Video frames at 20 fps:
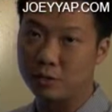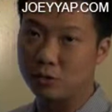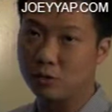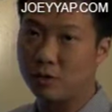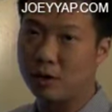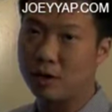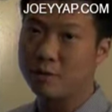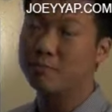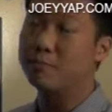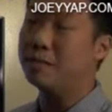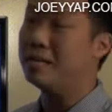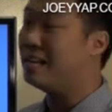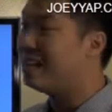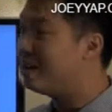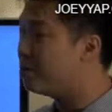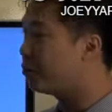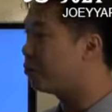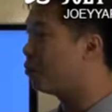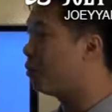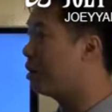So I
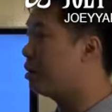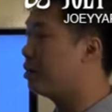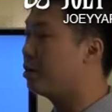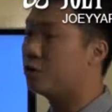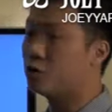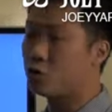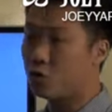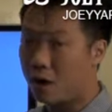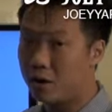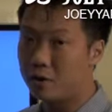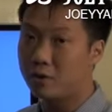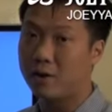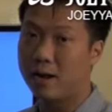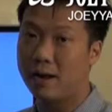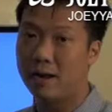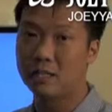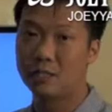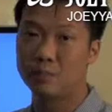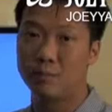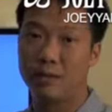believe what you're trying to
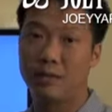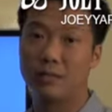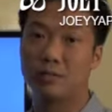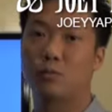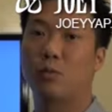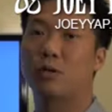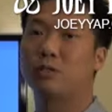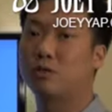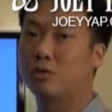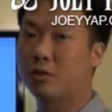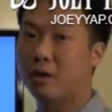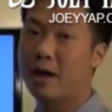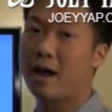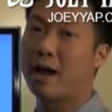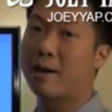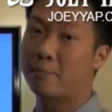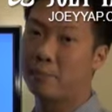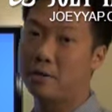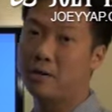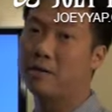ask me is what's going to
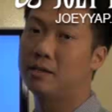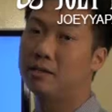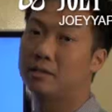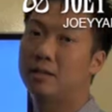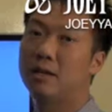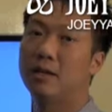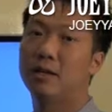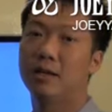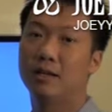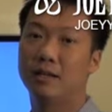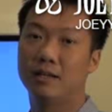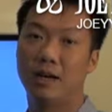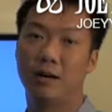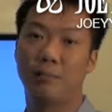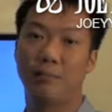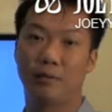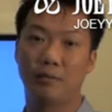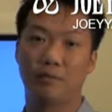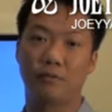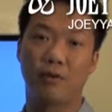happen this
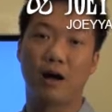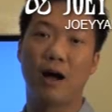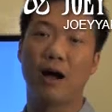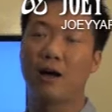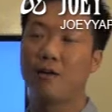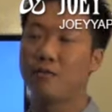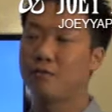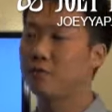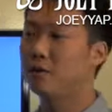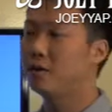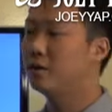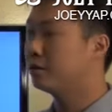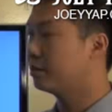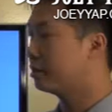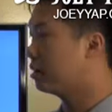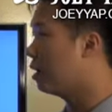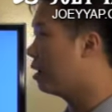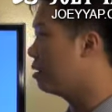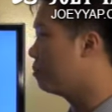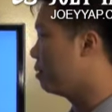55
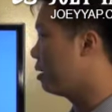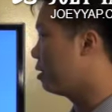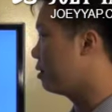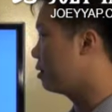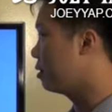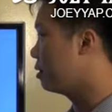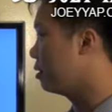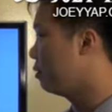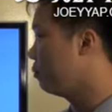star month.